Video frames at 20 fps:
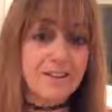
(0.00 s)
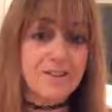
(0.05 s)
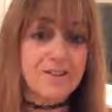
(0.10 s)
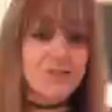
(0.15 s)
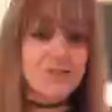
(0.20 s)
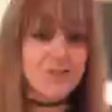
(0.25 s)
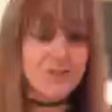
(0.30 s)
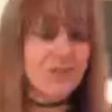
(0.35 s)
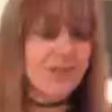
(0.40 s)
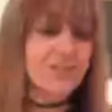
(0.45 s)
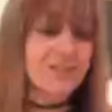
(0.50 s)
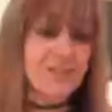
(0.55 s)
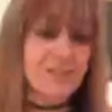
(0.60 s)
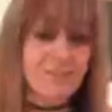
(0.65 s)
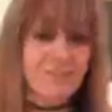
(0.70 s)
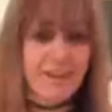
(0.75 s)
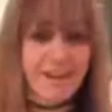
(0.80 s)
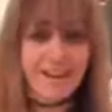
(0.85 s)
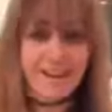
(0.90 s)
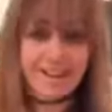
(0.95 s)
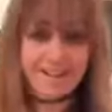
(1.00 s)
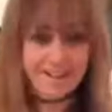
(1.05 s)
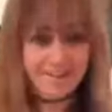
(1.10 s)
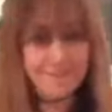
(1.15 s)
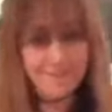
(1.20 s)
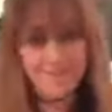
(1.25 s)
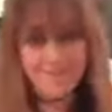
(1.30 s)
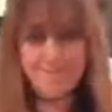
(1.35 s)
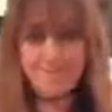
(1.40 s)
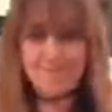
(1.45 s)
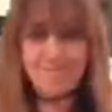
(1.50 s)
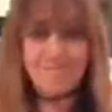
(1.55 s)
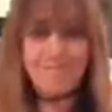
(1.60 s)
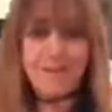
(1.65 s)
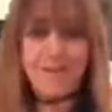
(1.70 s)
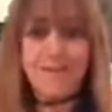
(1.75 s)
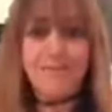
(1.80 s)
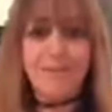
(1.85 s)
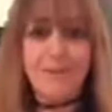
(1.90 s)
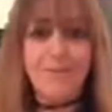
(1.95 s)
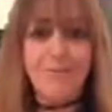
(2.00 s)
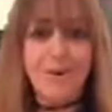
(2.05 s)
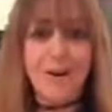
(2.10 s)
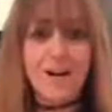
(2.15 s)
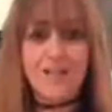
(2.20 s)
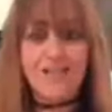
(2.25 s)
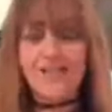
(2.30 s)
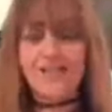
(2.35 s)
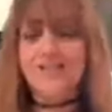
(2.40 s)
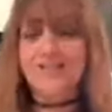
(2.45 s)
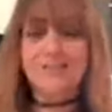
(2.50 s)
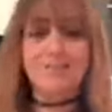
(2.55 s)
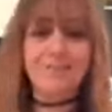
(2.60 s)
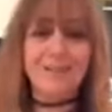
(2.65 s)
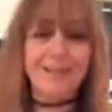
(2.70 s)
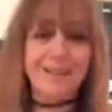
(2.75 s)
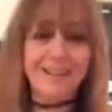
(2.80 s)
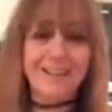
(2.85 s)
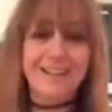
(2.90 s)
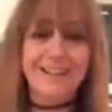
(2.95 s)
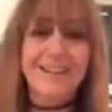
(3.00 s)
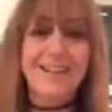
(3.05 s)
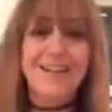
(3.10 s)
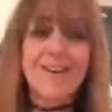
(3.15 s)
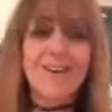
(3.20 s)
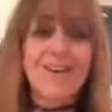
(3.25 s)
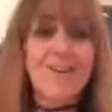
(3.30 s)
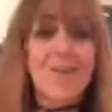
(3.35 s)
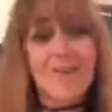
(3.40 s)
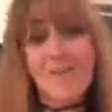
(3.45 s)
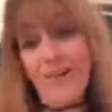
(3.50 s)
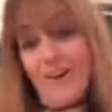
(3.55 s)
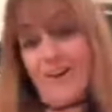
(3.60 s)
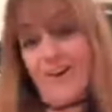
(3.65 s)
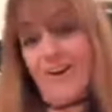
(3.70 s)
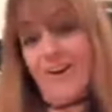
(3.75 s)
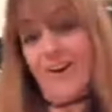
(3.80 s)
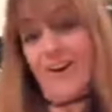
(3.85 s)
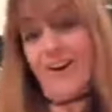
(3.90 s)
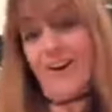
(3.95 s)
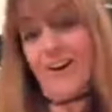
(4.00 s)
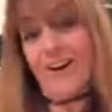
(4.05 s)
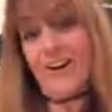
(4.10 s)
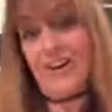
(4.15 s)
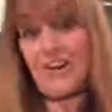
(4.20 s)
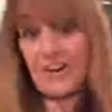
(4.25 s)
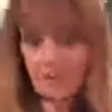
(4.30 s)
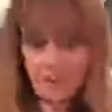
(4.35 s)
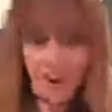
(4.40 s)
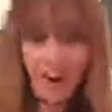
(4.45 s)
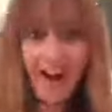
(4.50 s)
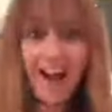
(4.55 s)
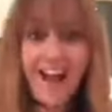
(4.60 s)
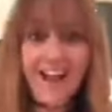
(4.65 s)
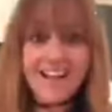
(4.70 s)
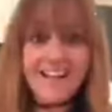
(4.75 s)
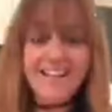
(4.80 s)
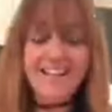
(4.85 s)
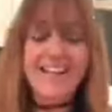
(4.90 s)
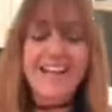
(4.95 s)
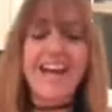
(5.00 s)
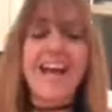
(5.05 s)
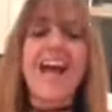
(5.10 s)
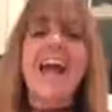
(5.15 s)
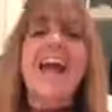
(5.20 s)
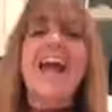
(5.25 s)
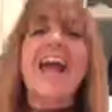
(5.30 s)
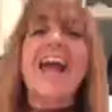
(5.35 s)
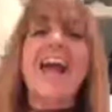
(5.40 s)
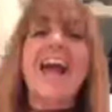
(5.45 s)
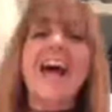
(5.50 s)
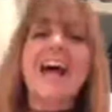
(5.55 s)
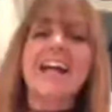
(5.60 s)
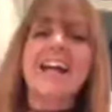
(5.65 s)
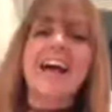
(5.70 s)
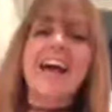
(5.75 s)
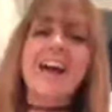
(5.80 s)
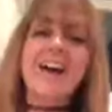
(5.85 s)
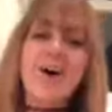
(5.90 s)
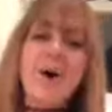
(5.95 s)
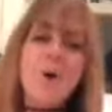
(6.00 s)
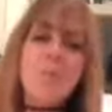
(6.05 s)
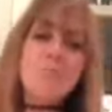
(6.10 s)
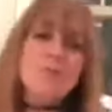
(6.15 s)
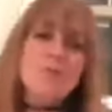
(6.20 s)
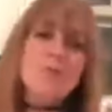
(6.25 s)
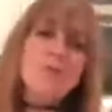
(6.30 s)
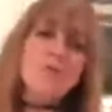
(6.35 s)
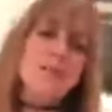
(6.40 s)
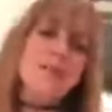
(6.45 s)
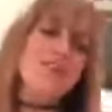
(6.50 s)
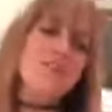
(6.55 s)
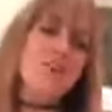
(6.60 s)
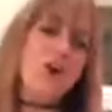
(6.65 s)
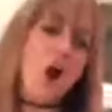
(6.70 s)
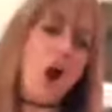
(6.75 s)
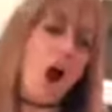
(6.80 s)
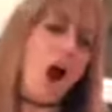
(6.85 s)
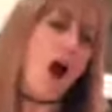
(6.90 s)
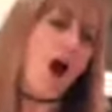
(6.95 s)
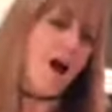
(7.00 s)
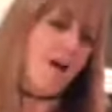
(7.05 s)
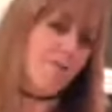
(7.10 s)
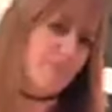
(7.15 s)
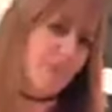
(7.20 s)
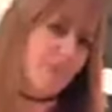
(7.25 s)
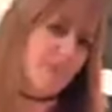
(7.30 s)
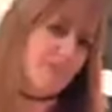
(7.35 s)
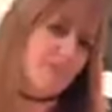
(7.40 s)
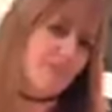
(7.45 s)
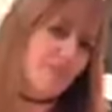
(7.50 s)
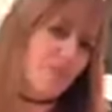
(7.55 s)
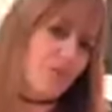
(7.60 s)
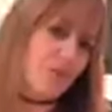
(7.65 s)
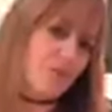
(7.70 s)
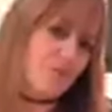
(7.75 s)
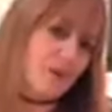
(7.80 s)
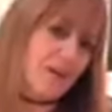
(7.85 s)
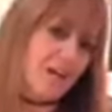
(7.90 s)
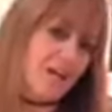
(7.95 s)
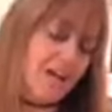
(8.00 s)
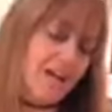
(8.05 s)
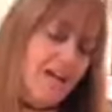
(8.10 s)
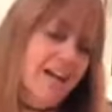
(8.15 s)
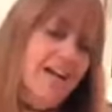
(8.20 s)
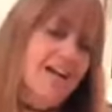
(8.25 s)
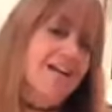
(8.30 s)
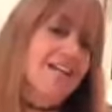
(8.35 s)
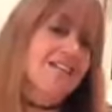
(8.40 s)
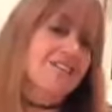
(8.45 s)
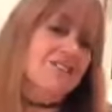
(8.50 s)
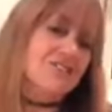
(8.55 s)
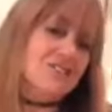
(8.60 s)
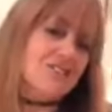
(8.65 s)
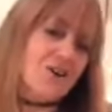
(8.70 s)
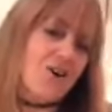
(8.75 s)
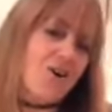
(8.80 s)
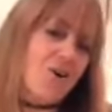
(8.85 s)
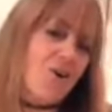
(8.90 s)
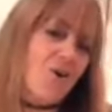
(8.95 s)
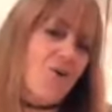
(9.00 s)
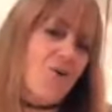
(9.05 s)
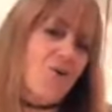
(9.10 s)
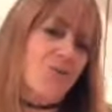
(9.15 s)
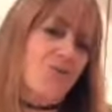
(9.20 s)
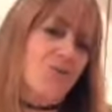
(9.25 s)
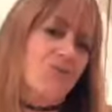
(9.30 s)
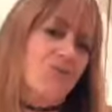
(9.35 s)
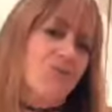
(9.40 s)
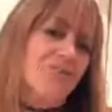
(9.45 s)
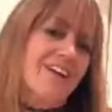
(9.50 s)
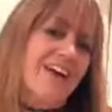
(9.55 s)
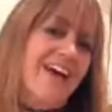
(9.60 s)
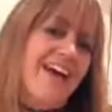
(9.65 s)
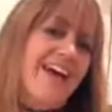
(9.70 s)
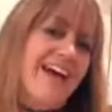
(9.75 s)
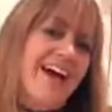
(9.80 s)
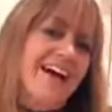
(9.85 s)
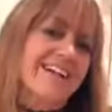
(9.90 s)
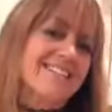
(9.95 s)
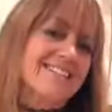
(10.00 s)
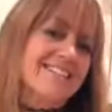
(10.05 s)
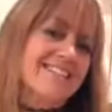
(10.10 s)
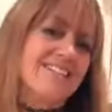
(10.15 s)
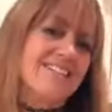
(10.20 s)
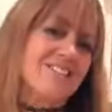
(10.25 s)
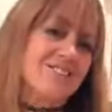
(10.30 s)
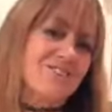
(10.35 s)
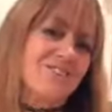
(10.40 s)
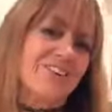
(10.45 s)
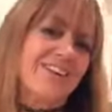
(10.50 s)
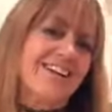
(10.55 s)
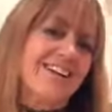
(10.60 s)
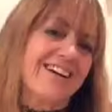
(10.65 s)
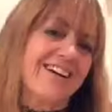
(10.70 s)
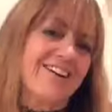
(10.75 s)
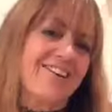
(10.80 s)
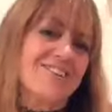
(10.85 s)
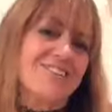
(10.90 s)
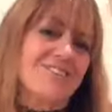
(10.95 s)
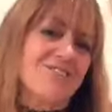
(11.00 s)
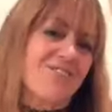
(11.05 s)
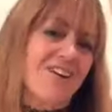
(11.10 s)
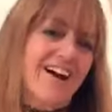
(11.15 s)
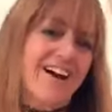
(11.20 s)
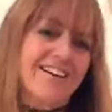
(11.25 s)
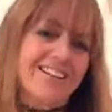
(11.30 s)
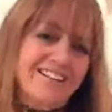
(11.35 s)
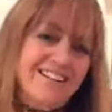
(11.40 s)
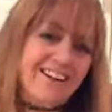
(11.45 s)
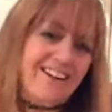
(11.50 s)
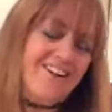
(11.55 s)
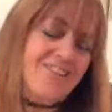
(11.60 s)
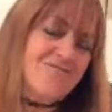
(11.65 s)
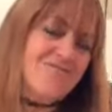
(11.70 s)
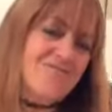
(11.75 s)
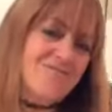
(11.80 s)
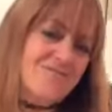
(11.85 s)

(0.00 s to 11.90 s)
your drinks made and maybe watch a debate or not. And I hope you leave comments for me. So as each week goes by, you know,